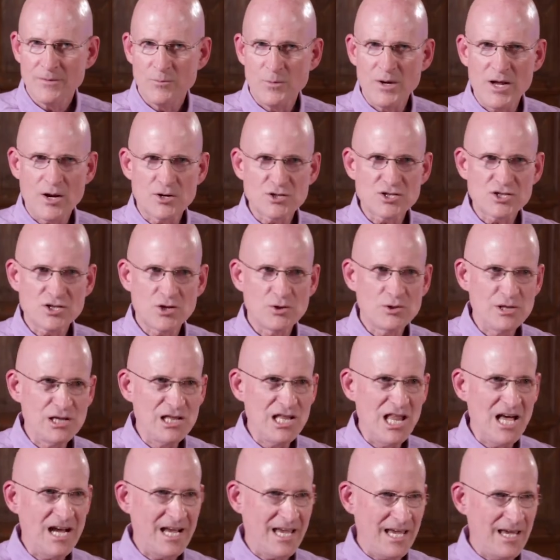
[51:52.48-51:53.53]
We are so
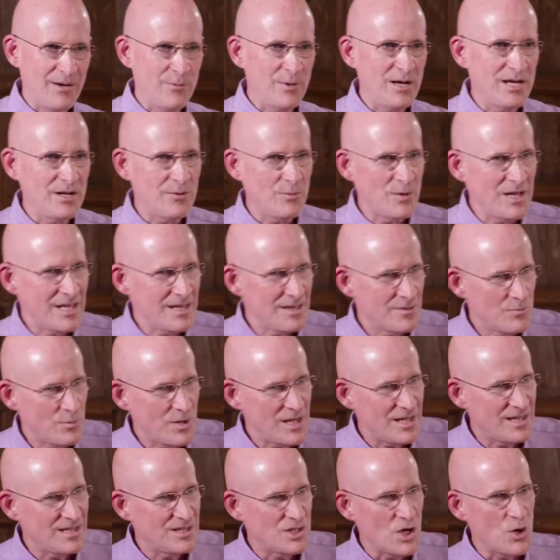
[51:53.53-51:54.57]
lucky.
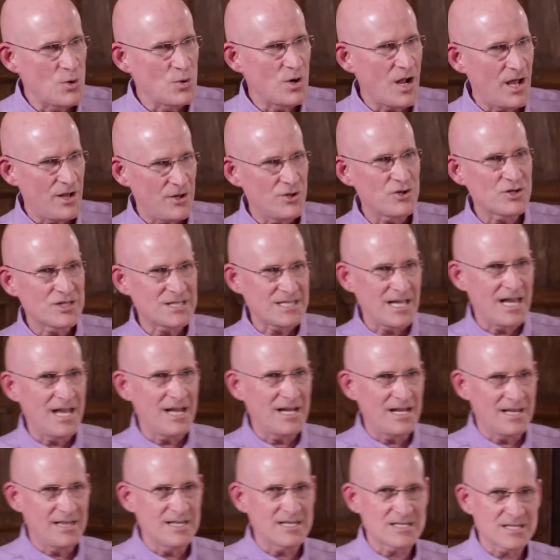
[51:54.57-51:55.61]
We don't
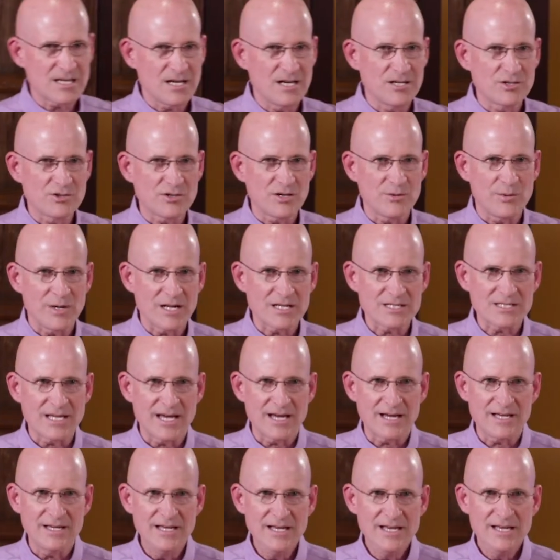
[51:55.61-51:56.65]
understand in this country what it's
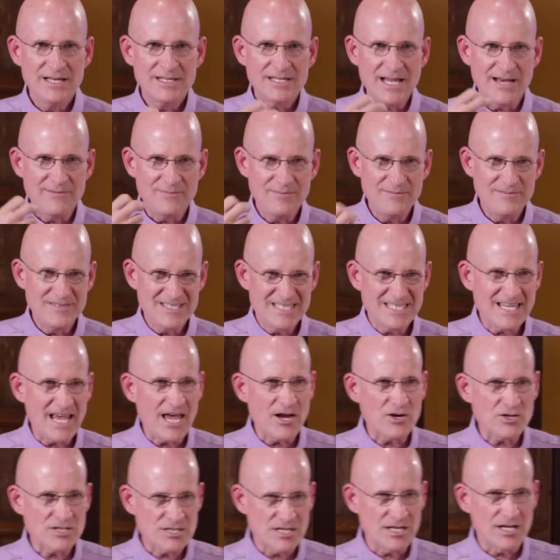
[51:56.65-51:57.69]
like to have
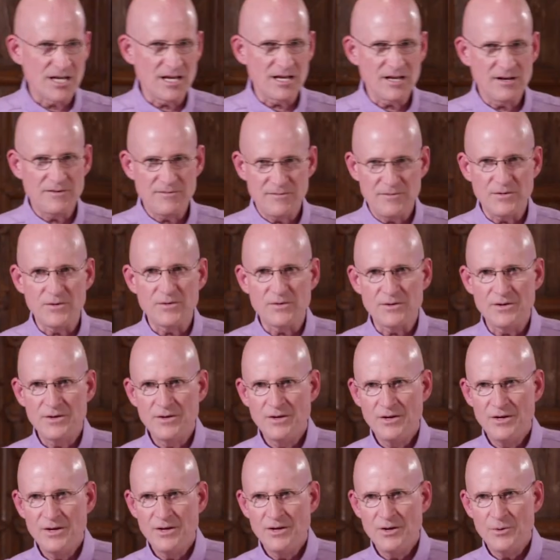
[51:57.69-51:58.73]
scarcity of food.
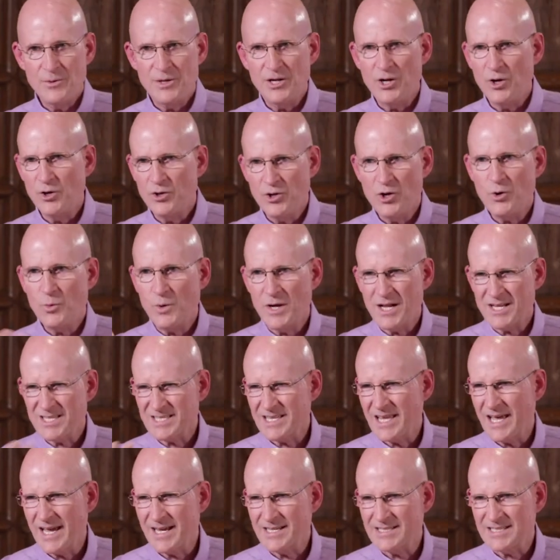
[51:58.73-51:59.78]
We don't know what
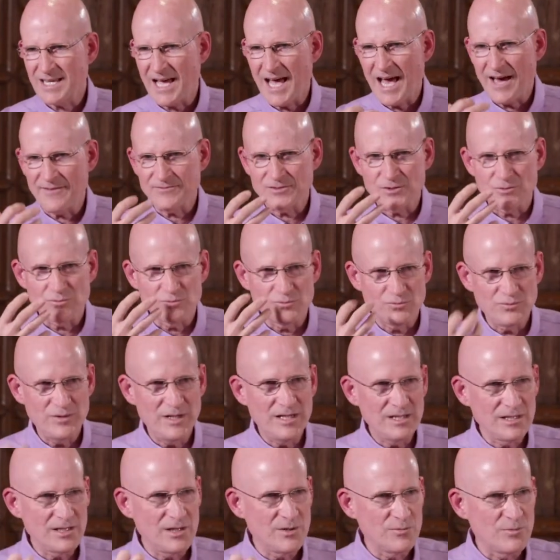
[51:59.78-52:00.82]
it's like to have to
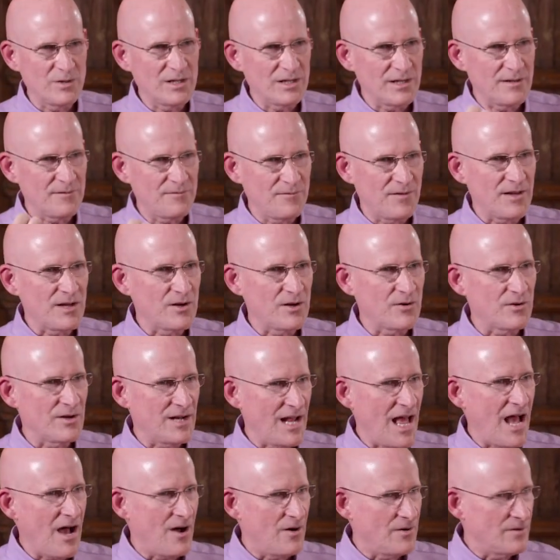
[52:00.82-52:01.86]
really, really figure
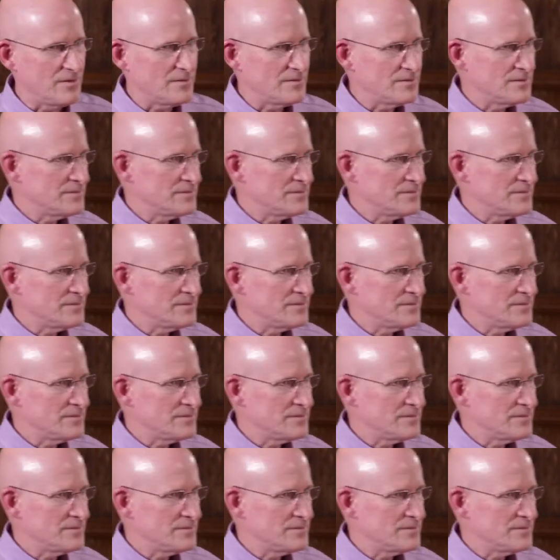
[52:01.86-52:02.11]
it out.